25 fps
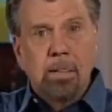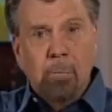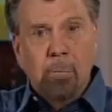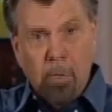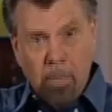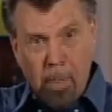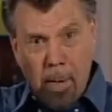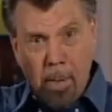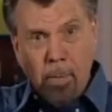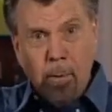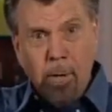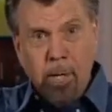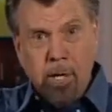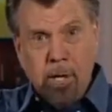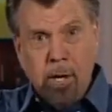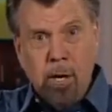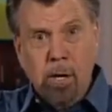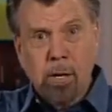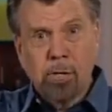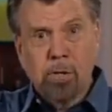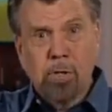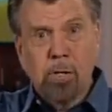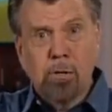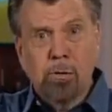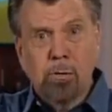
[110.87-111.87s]
Remember he
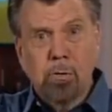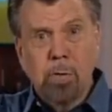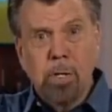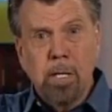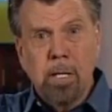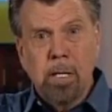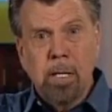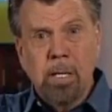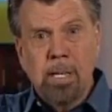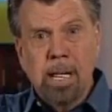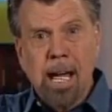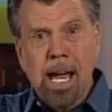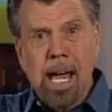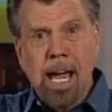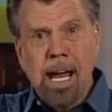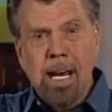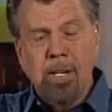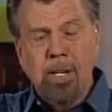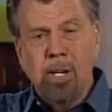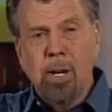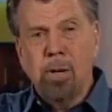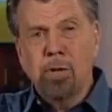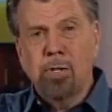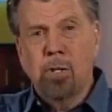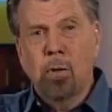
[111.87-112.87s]
cursed the tree and it
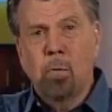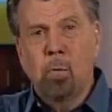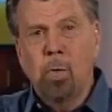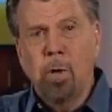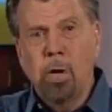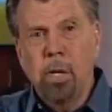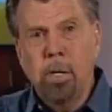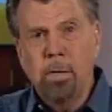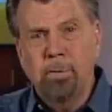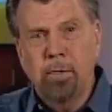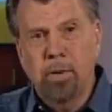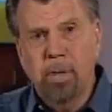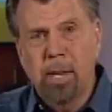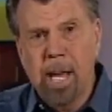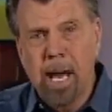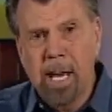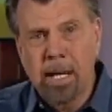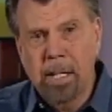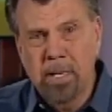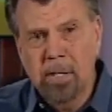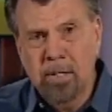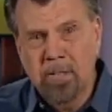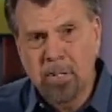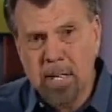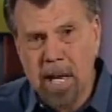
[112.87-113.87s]
died? There's a word for
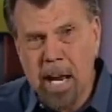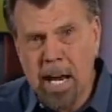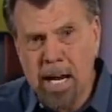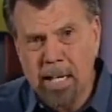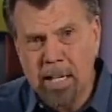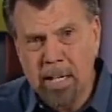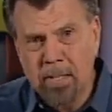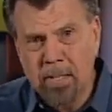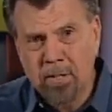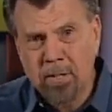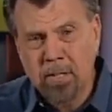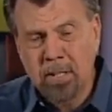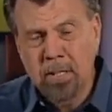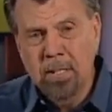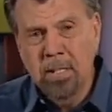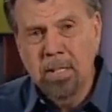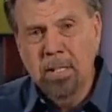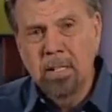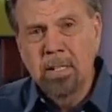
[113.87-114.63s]
that in science.